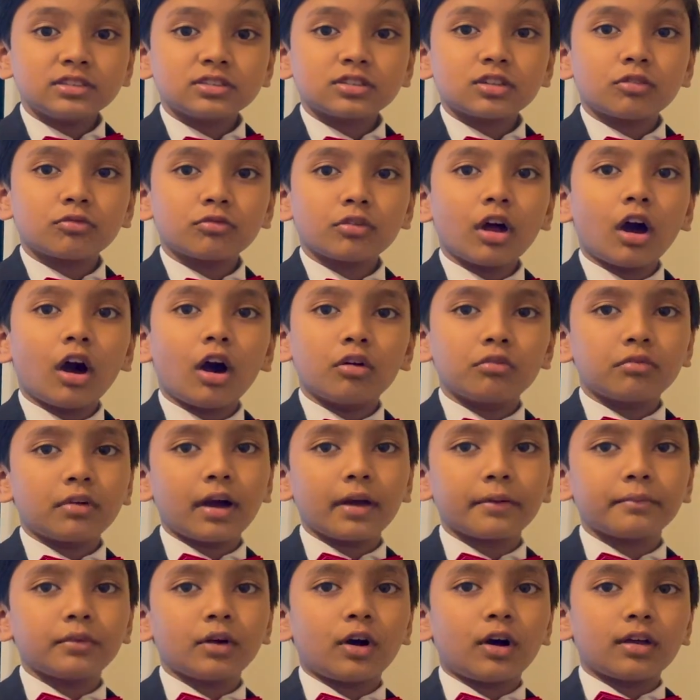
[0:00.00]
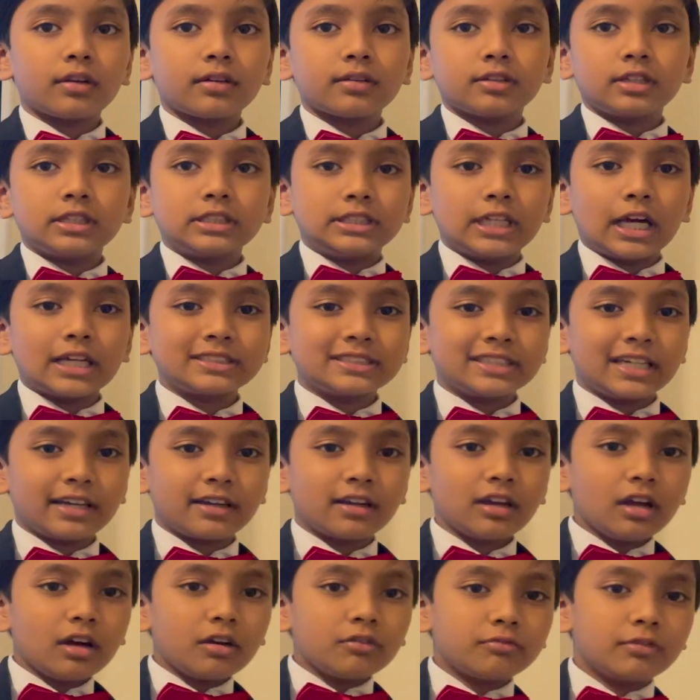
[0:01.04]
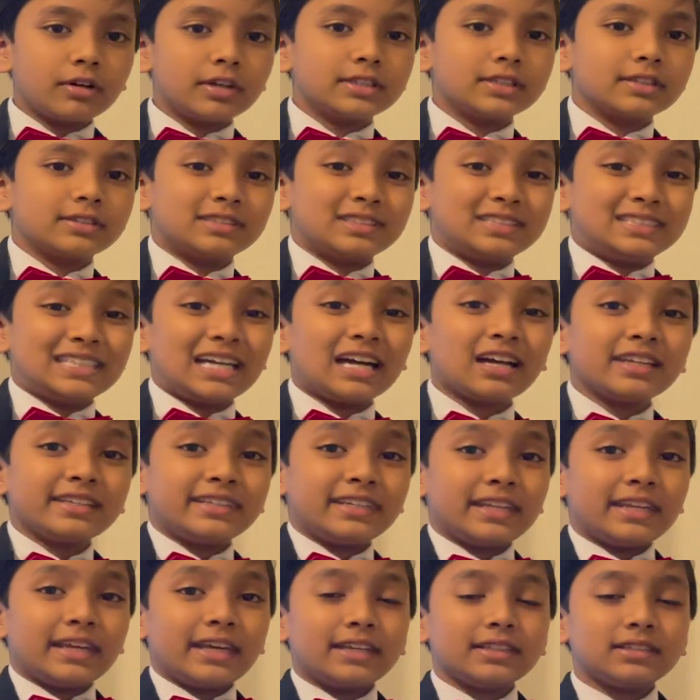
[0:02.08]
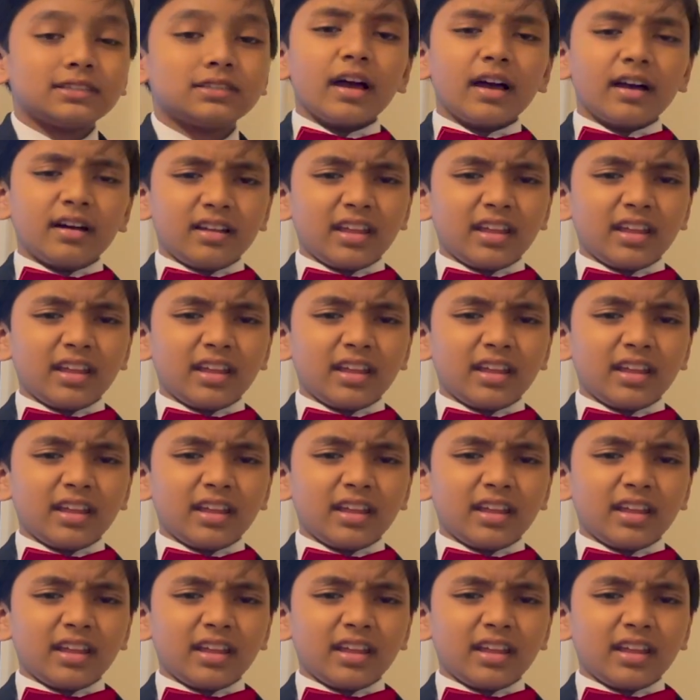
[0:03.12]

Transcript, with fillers: So no, I'm not judging what size it is.